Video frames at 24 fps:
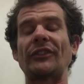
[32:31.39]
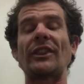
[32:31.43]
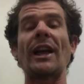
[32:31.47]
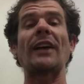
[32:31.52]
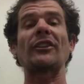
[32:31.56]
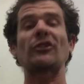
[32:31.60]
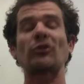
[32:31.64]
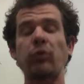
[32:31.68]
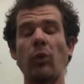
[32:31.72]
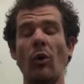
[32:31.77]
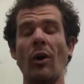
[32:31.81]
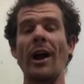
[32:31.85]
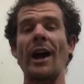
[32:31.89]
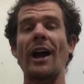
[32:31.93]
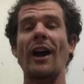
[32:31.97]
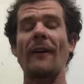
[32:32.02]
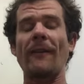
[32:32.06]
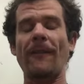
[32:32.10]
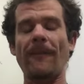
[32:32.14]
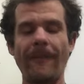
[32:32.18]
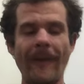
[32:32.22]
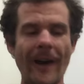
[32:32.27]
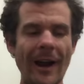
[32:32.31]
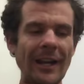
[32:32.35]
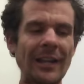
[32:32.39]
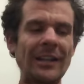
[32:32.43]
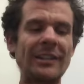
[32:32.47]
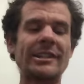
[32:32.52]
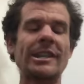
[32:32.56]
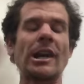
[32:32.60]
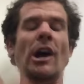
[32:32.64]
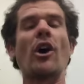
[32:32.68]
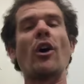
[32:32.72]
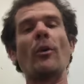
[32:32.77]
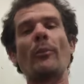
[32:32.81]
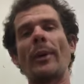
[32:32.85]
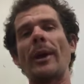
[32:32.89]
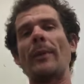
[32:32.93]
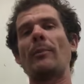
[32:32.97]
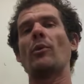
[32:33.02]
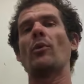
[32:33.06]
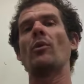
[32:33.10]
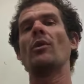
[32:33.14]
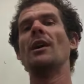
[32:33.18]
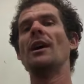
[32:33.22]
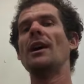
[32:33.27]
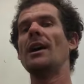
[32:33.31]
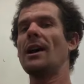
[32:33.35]
That's why I fucking tell
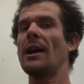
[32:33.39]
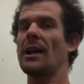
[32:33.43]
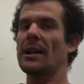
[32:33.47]
people,